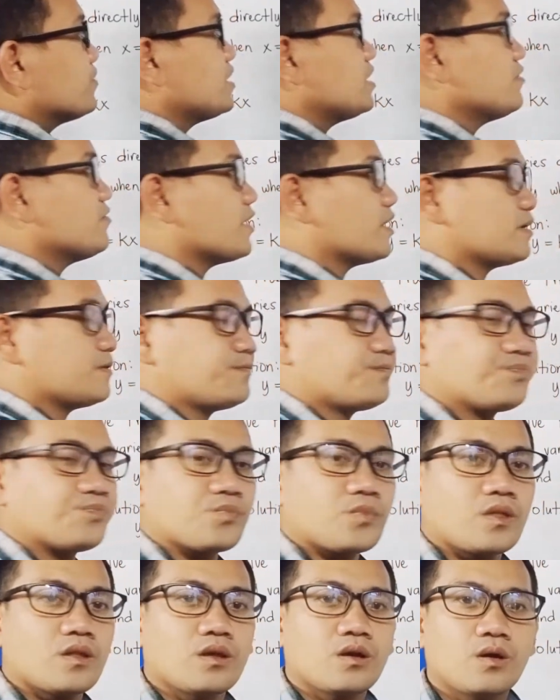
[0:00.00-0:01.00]
given,
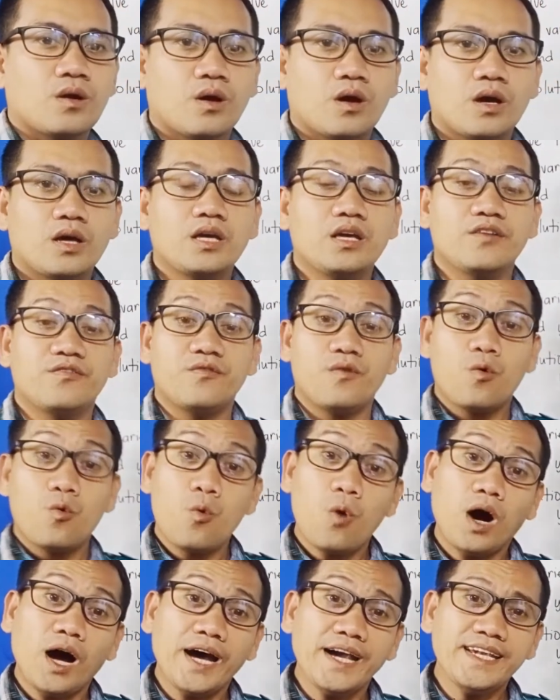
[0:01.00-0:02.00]
if
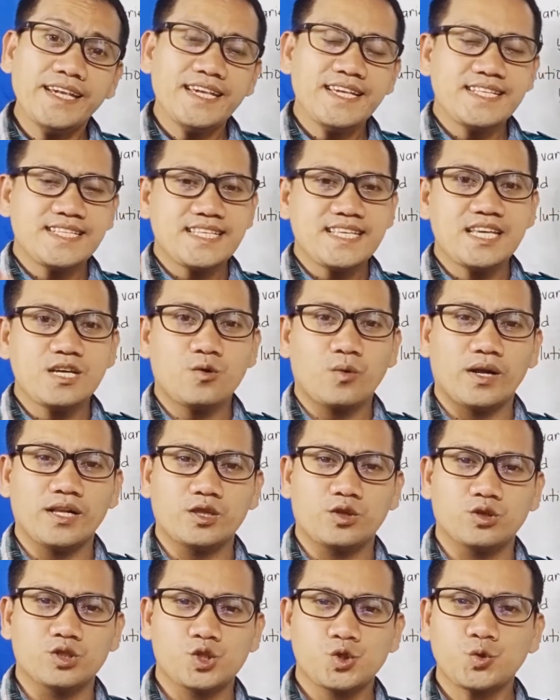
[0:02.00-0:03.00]
y is equal
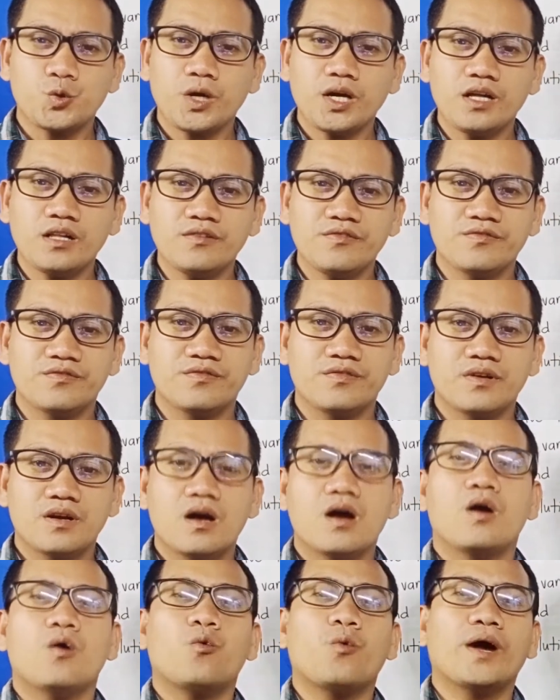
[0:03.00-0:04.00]
to 12
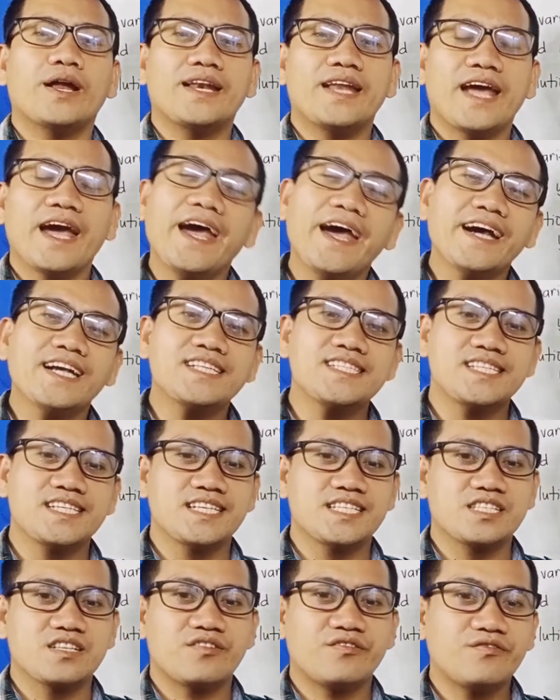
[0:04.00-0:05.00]
when x
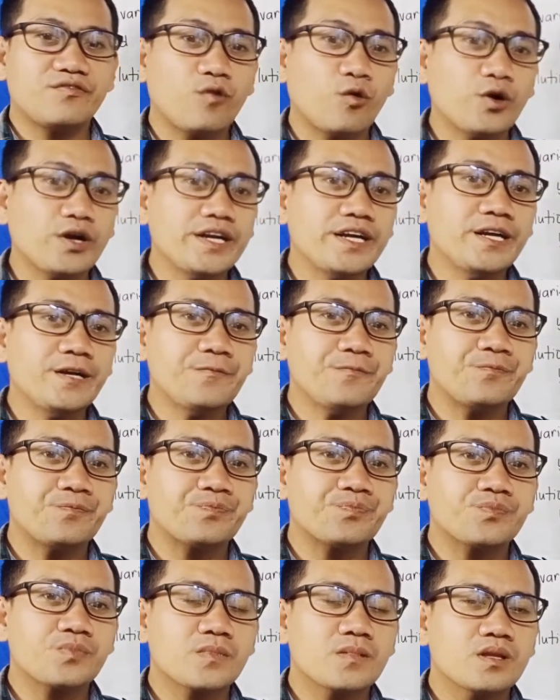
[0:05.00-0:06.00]
is 4,
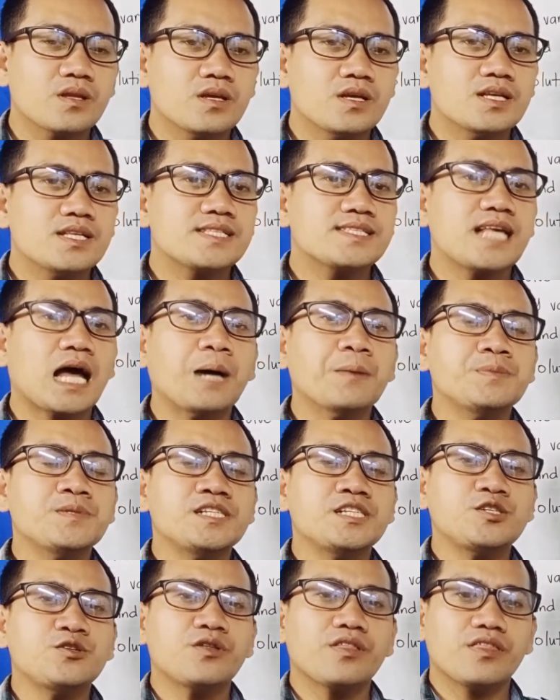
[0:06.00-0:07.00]

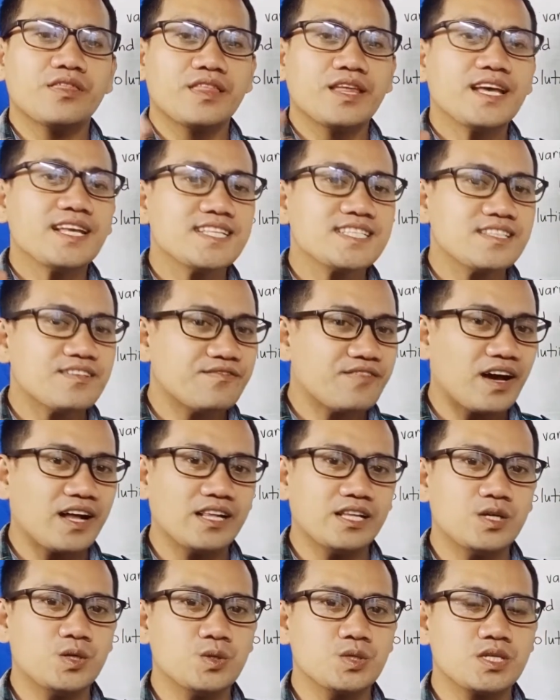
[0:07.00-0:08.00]
substitute these
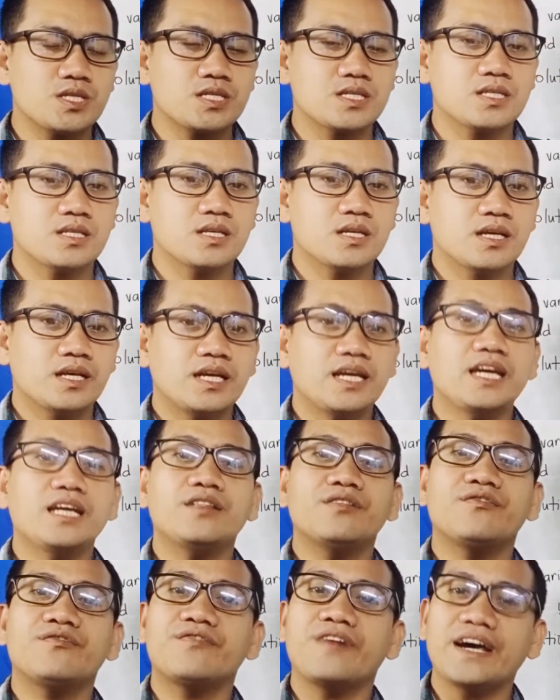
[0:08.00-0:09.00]
values
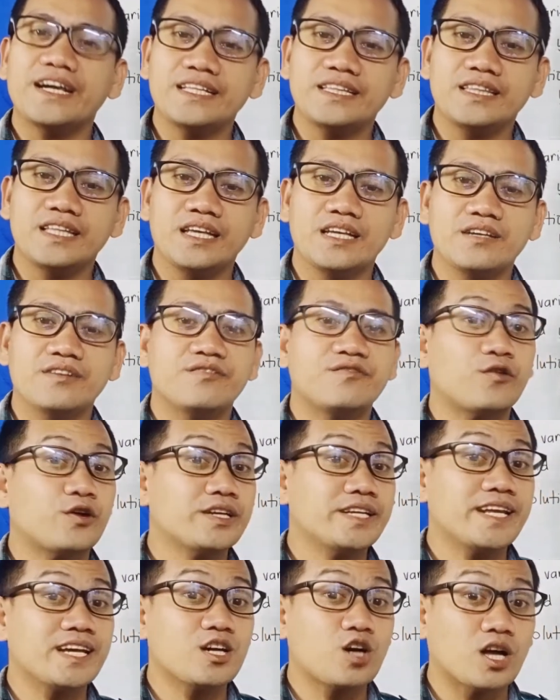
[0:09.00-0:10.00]
in finding for
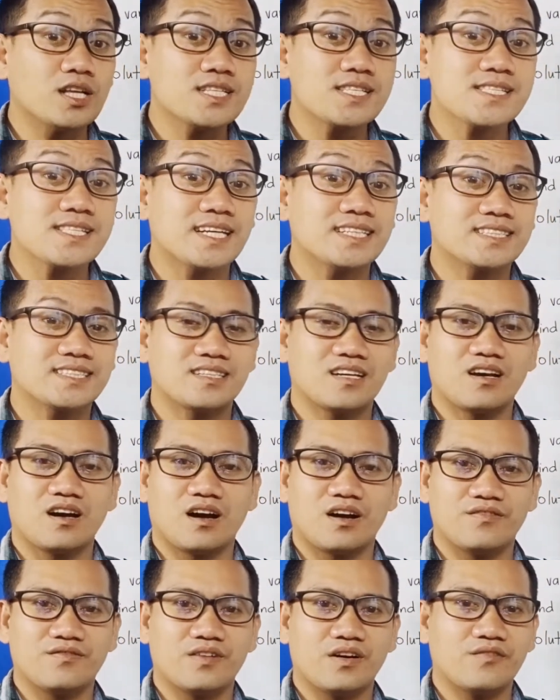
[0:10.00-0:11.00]
the constant
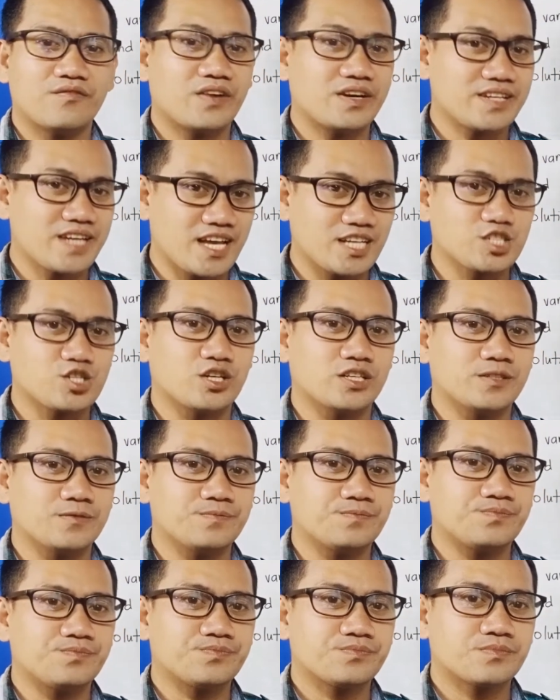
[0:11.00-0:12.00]
of variation.
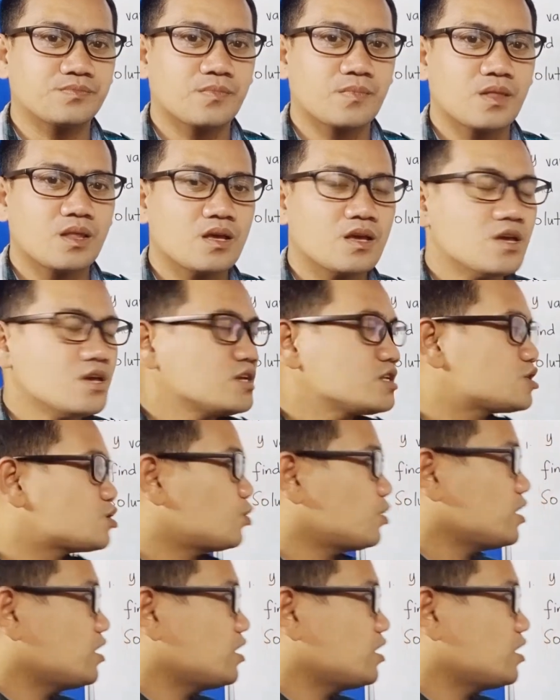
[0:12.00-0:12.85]
So